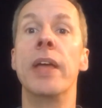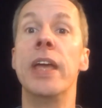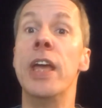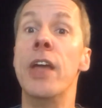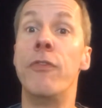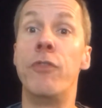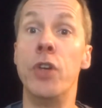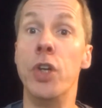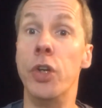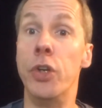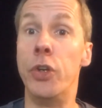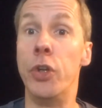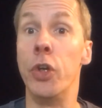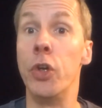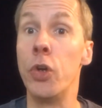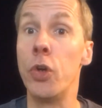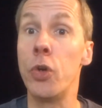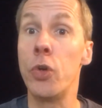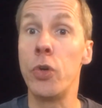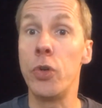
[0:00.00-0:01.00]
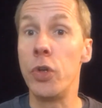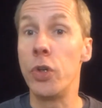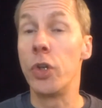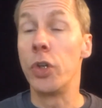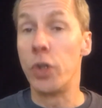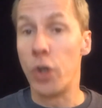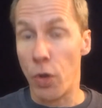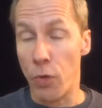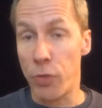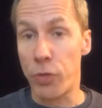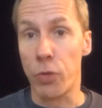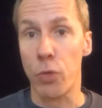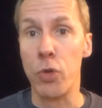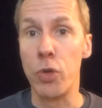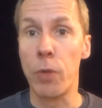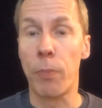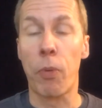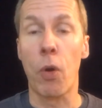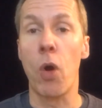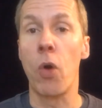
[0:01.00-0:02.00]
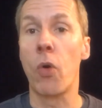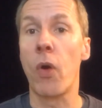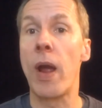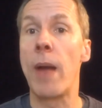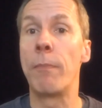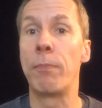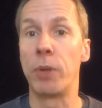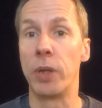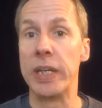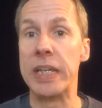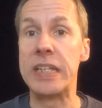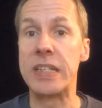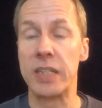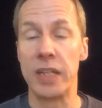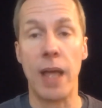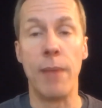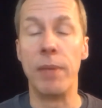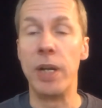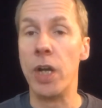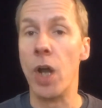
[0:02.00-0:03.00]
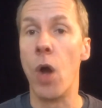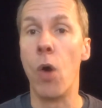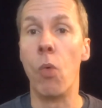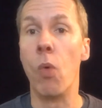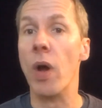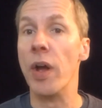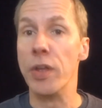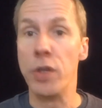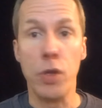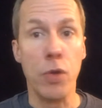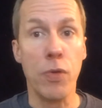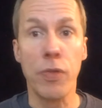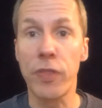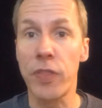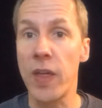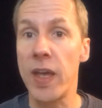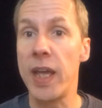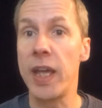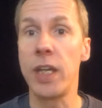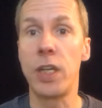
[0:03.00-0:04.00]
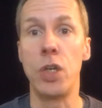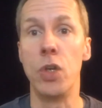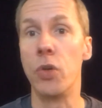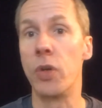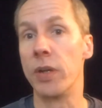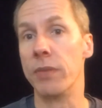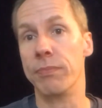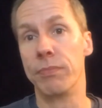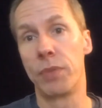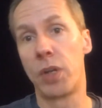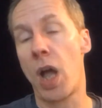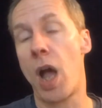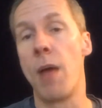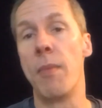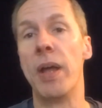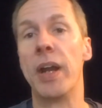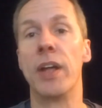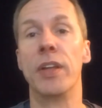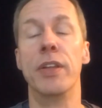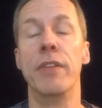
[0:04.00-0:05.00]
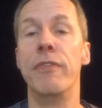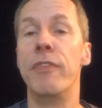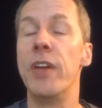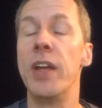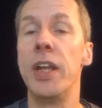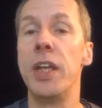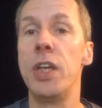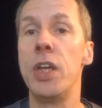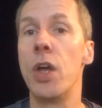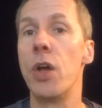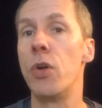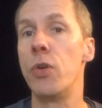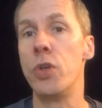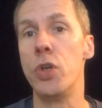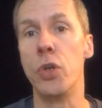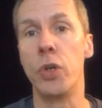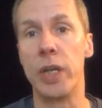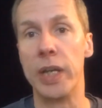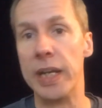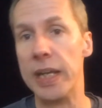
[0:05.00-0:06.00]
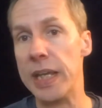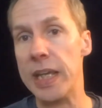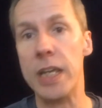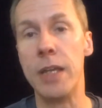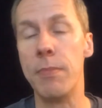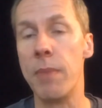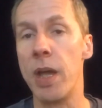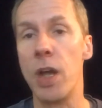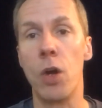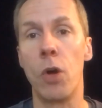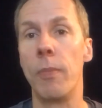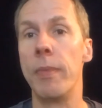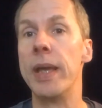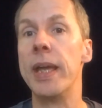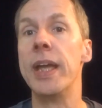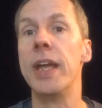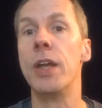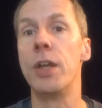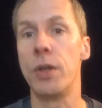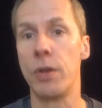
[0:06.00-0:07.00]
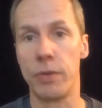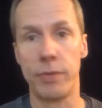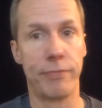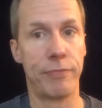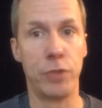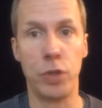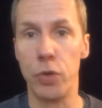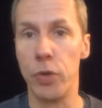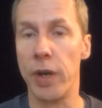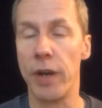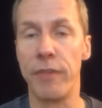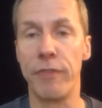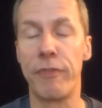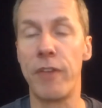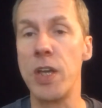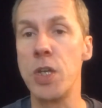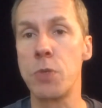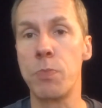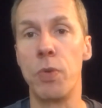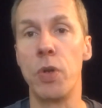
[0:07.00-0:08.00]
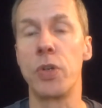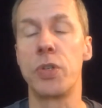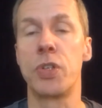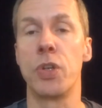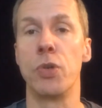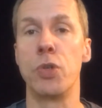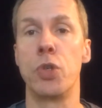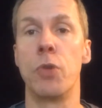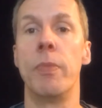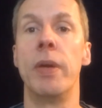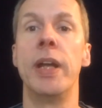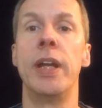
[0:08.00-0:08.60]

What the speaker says: if you do go through the program, please let me know what you think. You can comment on the video, you can email me, do it on Facebook, social